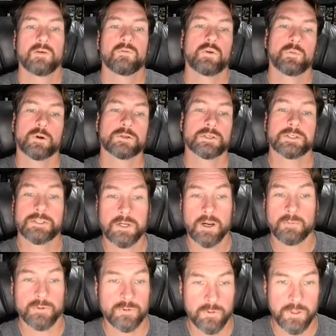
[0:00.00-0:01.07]
If you purchase an
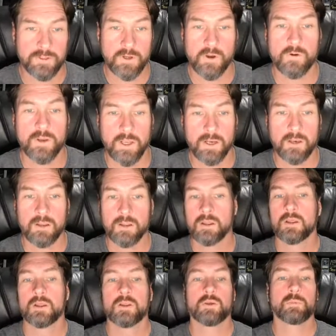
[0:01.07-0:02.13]
arbitrary token,
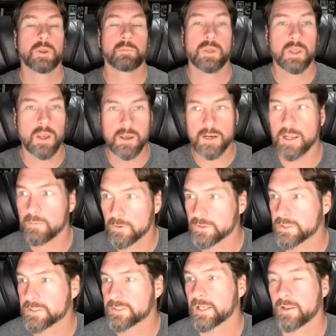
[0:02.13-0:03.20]
you may be unable
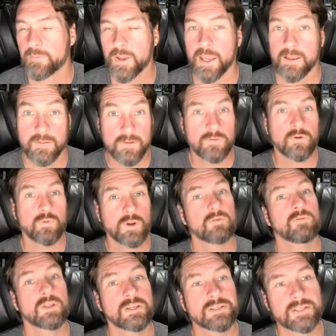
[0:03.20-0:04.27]
to sell it back. These are one
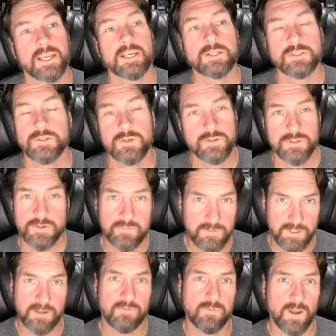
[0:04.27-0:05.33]
of the dangers of
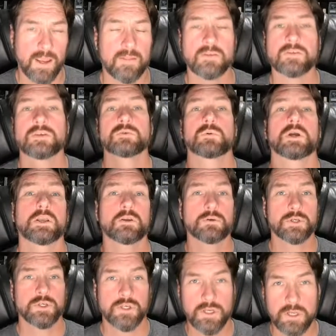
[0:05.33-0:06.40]
DeFi, and this is why you
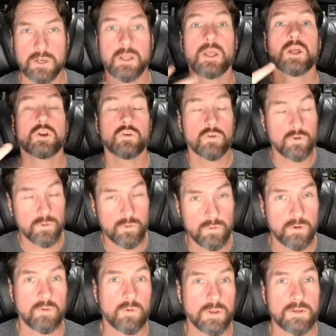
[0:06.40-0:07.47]
should do
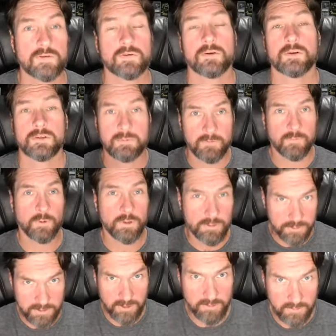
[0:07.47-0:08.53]
your research before
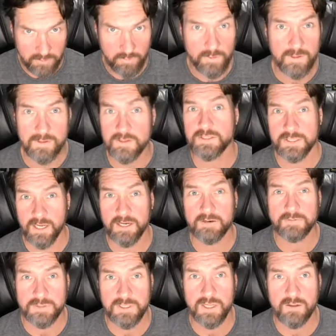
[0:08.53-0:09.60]
you start doing this kind
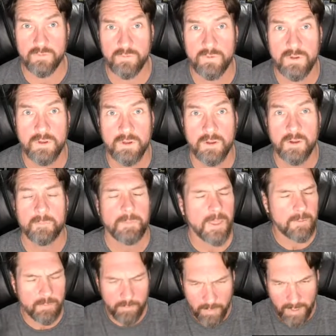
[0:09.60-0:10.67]
of stuff
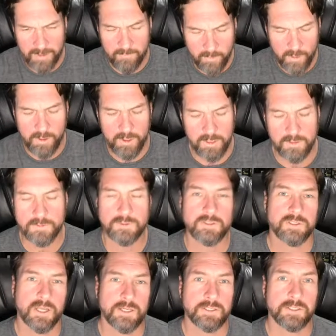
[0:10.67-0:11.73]
and pay very close
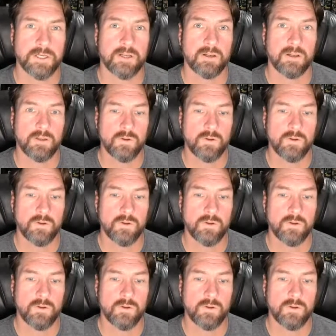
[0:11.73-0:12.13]
attention.